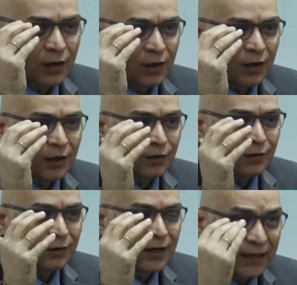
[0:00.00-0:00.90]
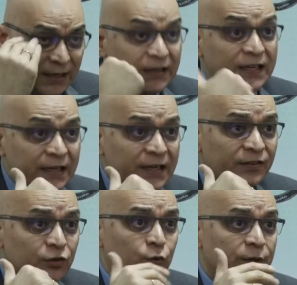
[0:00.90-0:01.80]
uh, in, in the Indian
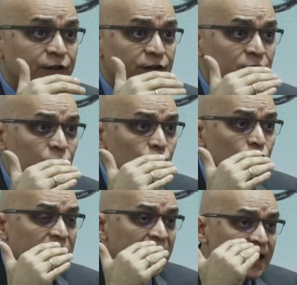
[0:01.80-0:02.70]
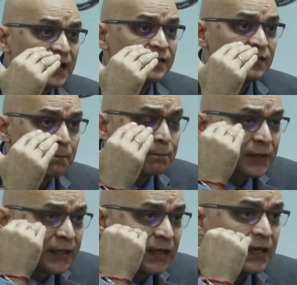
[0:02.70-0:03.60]
situation who carries a
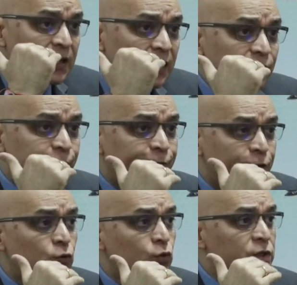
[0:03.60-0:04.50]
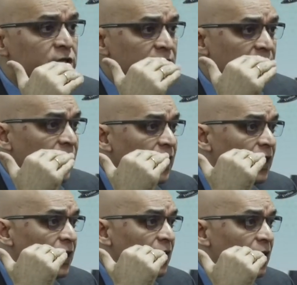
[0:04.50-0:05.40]
particular view, say,
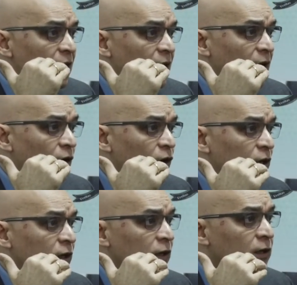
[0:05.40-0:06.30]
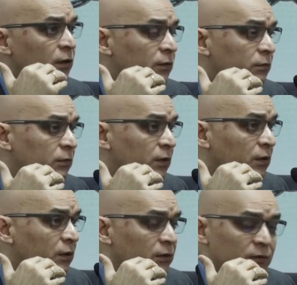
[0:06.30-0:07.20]
on uh,
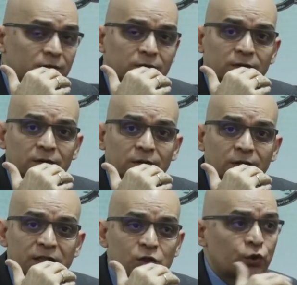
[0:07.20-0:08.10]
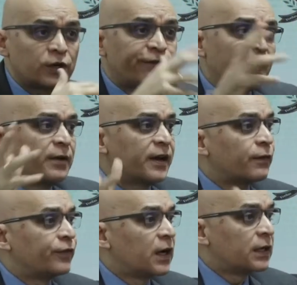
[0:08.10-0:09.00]
uh the social fabric
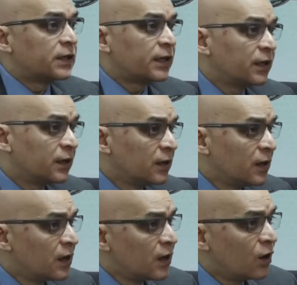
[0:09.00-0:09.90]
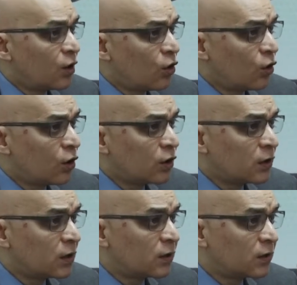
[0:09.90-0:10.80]
of the country, or
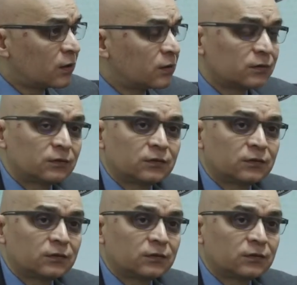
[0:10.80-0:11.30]
uh,